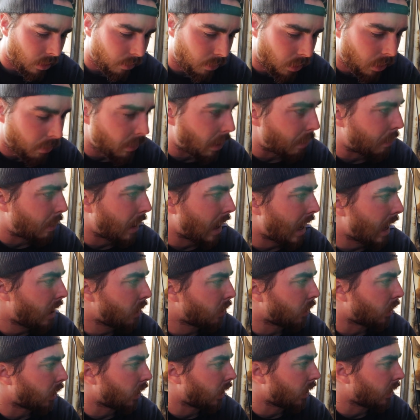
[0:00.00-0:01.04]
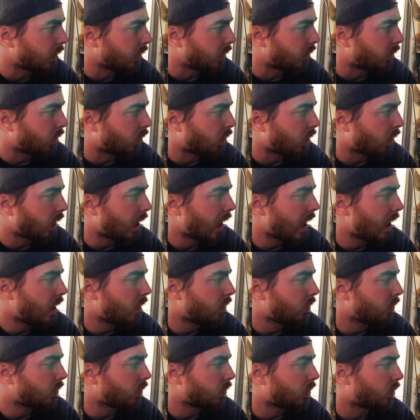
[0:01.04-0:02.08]
put my power and
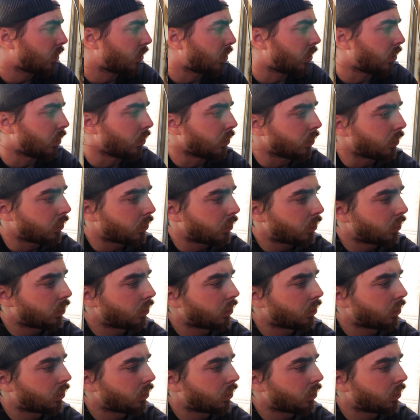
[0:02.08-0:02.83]
grounds to.